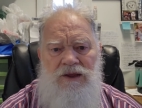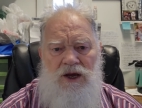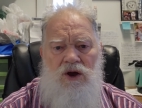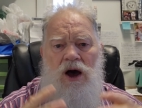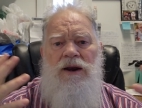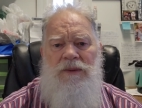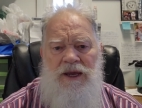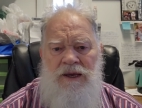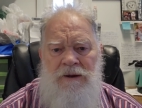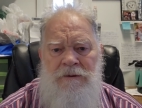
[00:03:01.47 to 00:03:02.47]
the
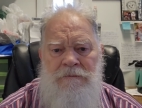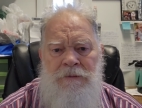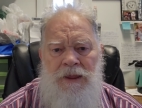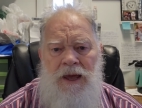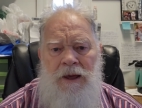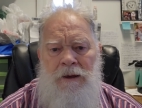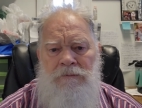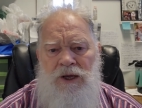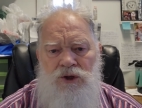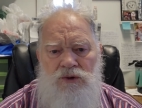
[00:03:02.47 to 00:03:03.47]
economy
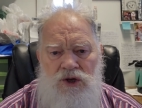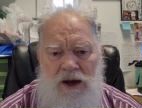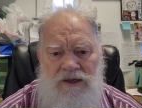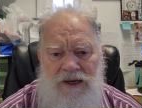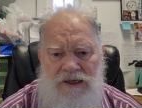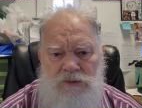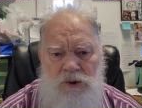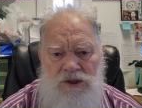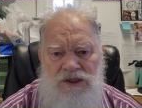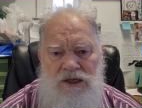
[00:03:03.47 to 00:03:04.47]
um, and you talk to
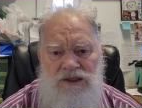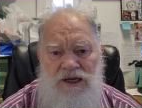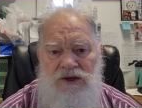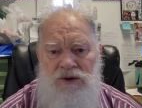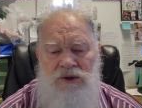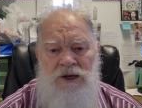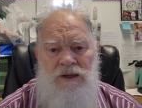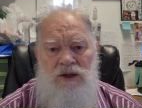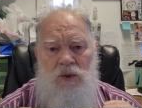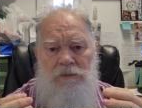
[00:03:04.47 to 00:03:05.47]
experts, they'll tell you
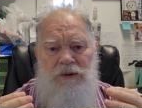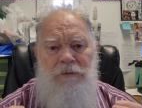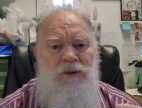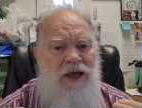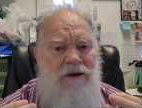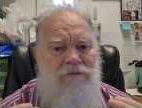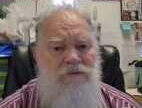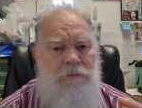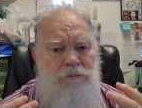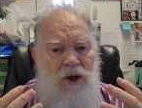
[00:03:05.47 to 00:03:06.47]
that when people
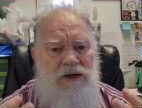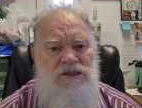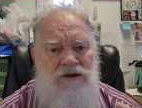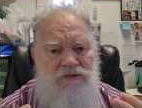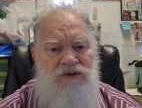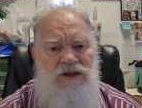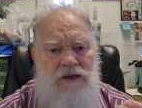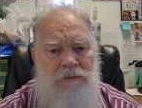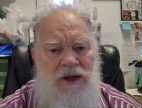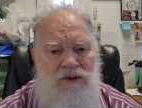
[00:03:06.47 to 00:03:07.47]
have positive
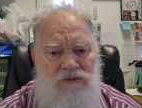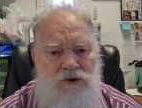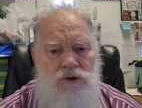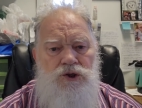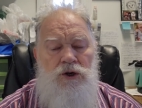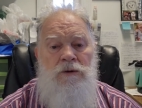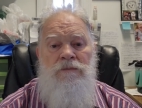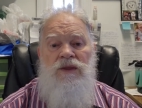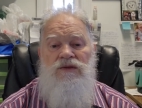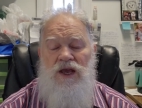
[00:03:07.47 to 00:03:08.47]
feeling about the future,
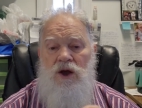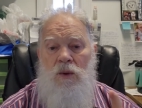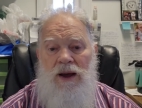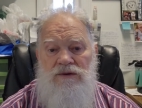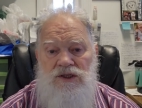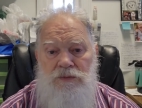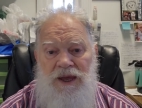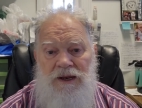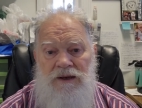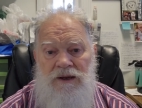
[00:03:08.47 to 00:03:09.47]
they go out and
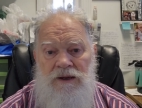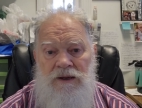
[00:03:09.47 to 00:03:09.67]
spend.